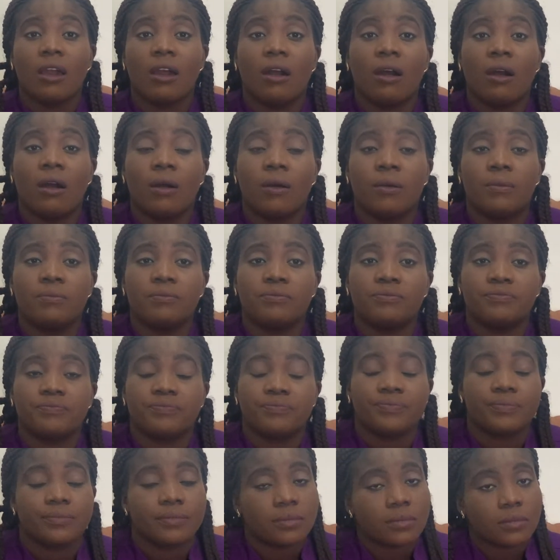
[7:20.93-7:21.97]
um
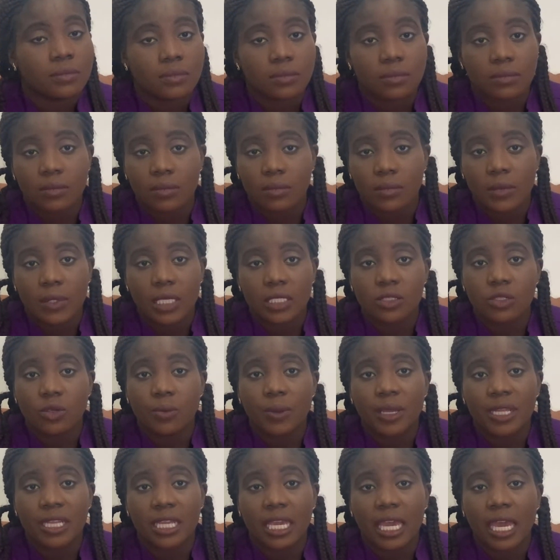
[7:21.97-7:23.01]
so
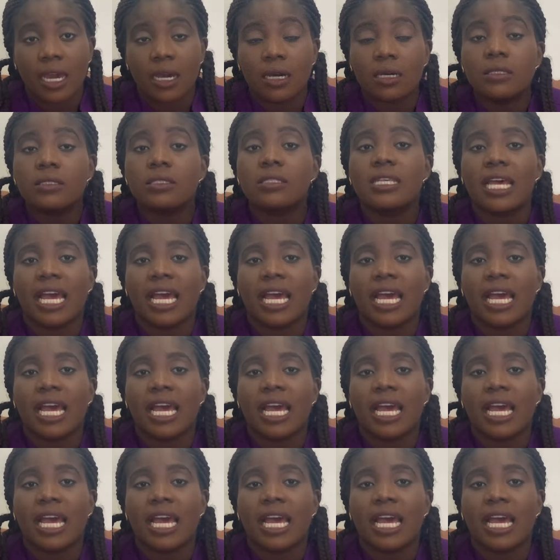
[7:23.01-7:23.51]
many health